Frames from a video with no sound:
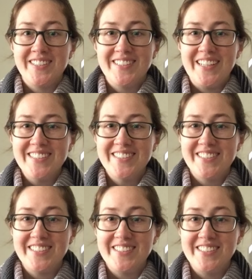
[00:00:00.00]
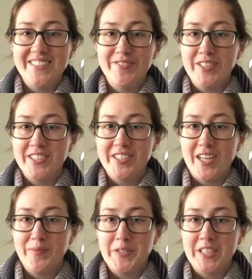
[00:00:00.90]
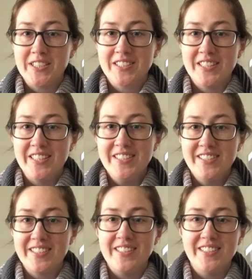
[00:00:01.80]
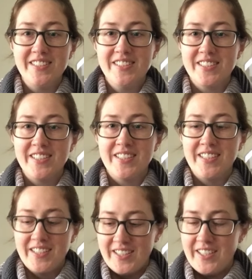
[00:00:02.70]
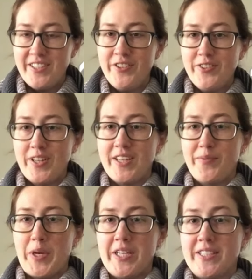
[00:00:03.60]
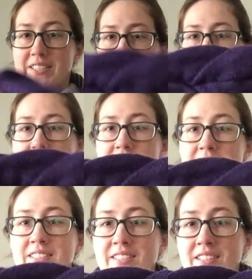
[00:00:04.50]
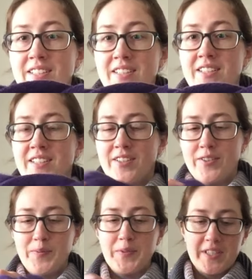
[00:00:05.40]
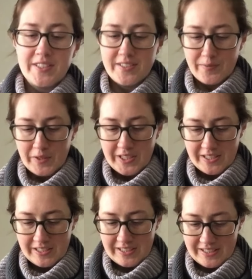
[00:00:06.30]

Next in the finished objects list is a new headband. Oh, got some lint.